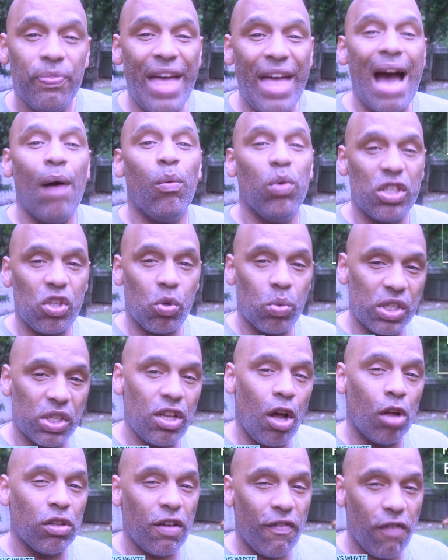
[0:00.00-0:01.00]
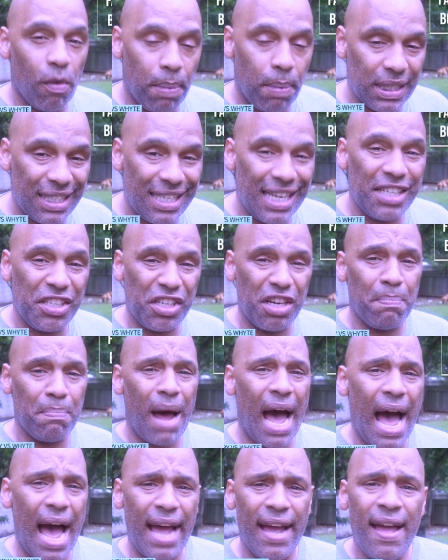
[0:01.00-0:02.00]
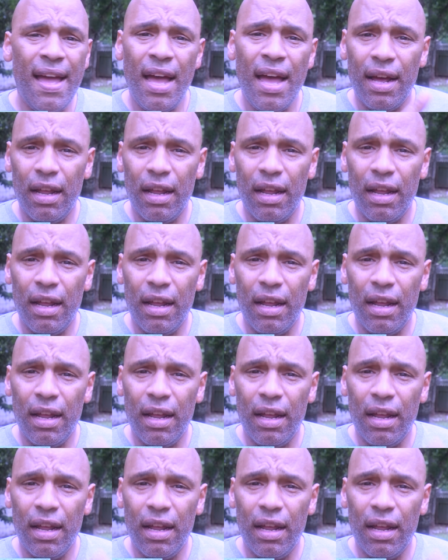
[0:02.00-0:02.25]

That was a result of a petition by